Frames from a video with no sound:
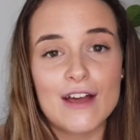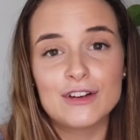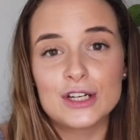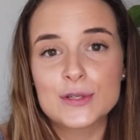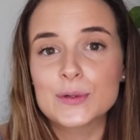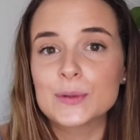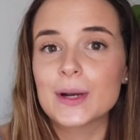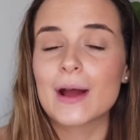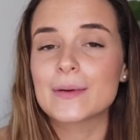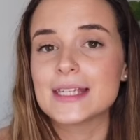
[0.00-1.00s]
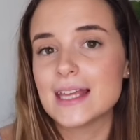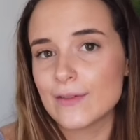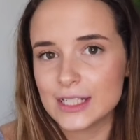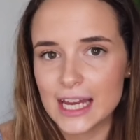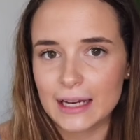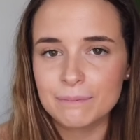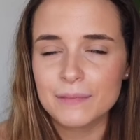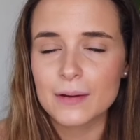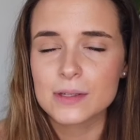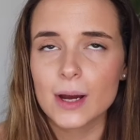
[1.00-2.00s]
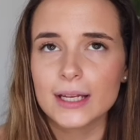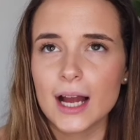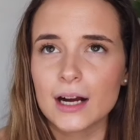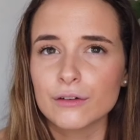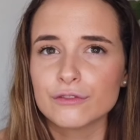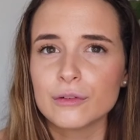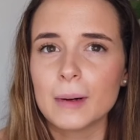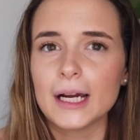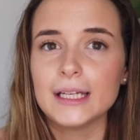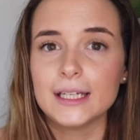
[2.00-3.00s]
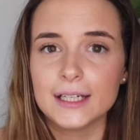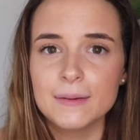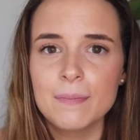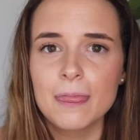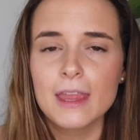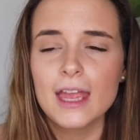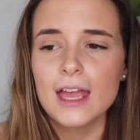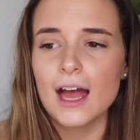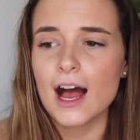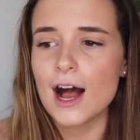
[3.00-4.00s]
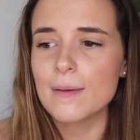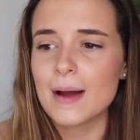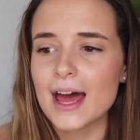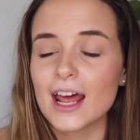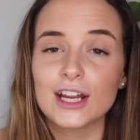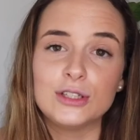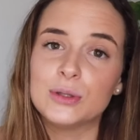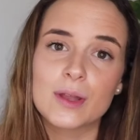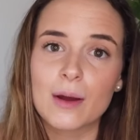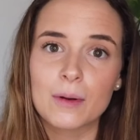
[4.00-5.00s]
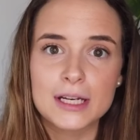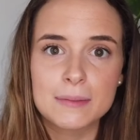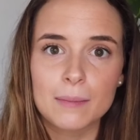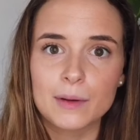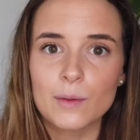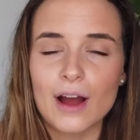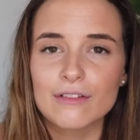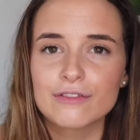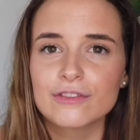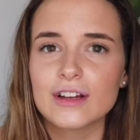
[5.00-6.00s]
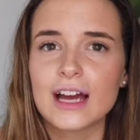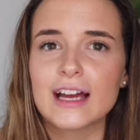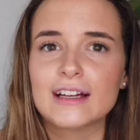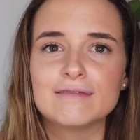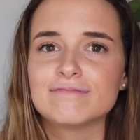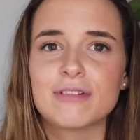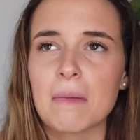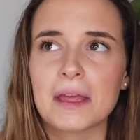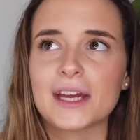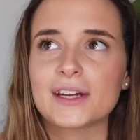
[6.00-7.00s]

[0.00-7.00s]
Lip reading: I finished school when I was 17. I was quite young for my year. And I knew that I wanted to be a midwife from the